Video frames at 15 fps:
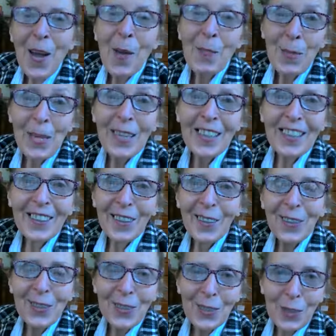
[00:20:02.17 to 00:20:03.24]
being a
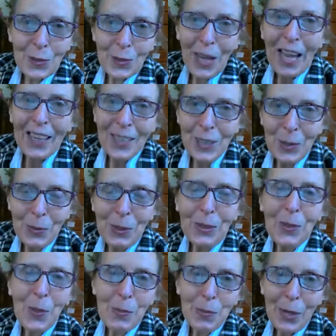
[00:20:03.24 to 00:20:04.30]
little direct with
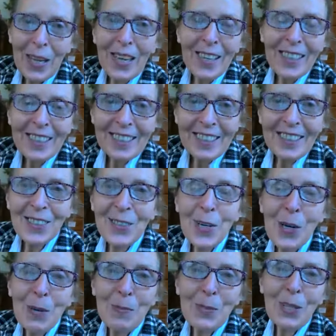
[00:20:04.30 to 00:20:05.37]
your brain in
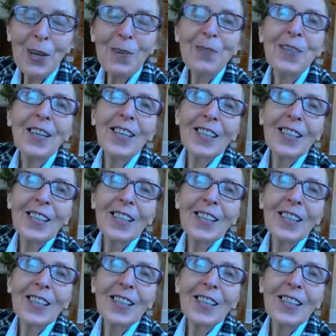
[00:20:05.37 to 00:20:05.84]
terms of